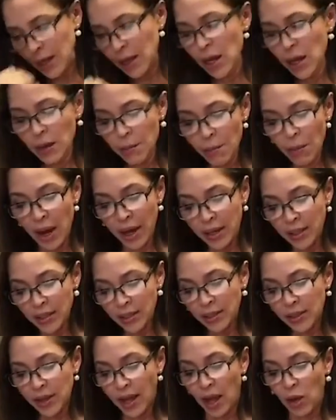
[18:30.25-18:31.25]
in
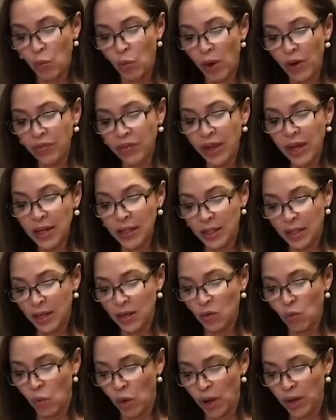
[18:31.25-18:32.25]
mice, and what they
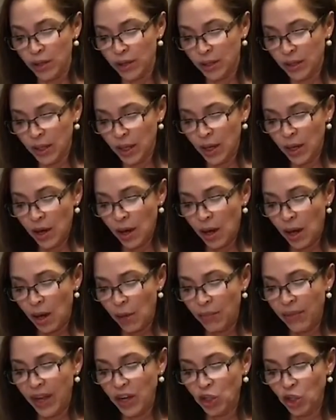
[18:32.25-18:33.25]
did was
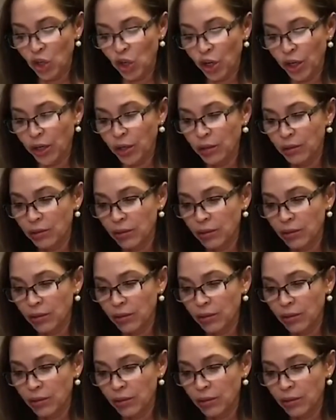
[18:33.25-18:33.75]
they took